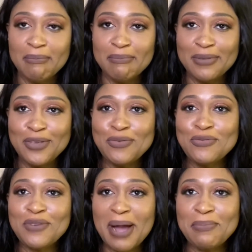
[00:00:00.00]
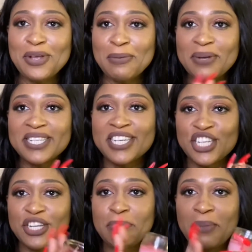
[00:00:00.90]
you wrap your
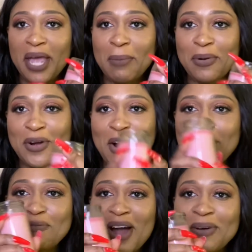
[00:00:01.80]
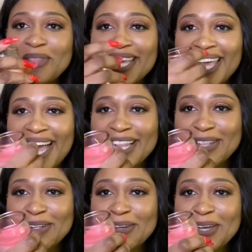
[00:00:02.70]
petition paper around the
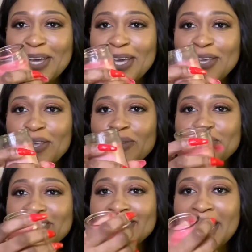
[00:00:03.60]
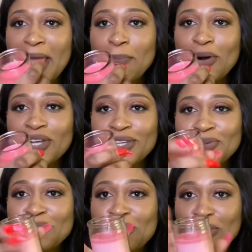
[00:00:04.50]
candle. You use tape or you
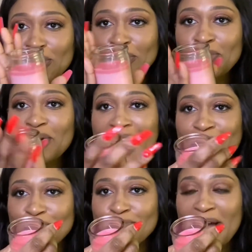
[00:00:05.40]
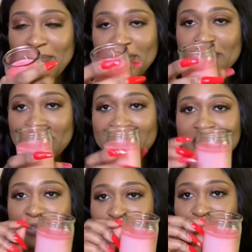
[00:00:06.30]
use glue and you wrap your
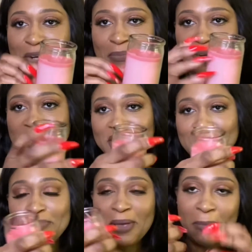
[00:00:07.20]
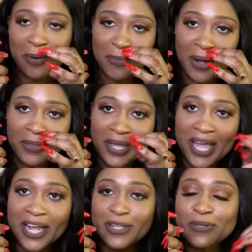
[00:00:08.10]
petition paper around the
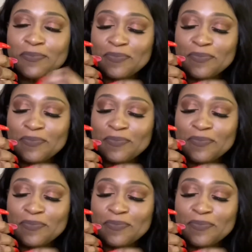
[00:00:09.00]
candle.